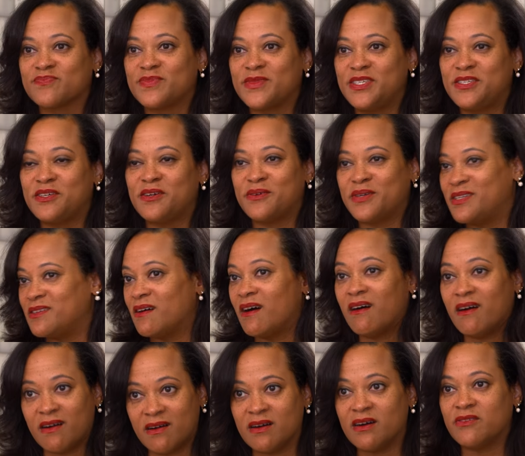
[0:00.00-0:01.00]
you know, in
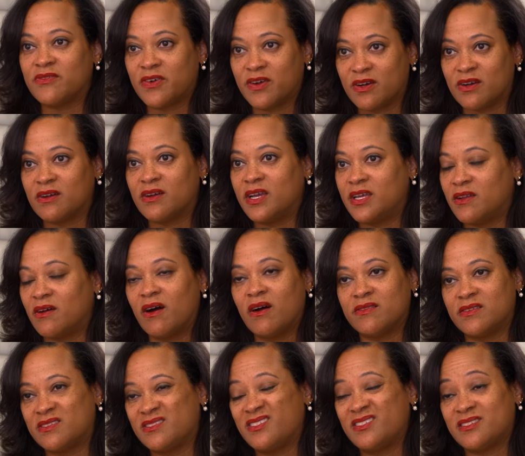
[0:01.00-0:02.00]
awe of her and all
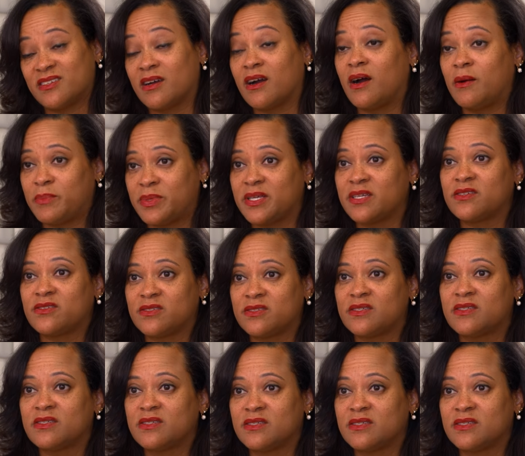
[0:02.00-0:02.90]
that she's accomplished.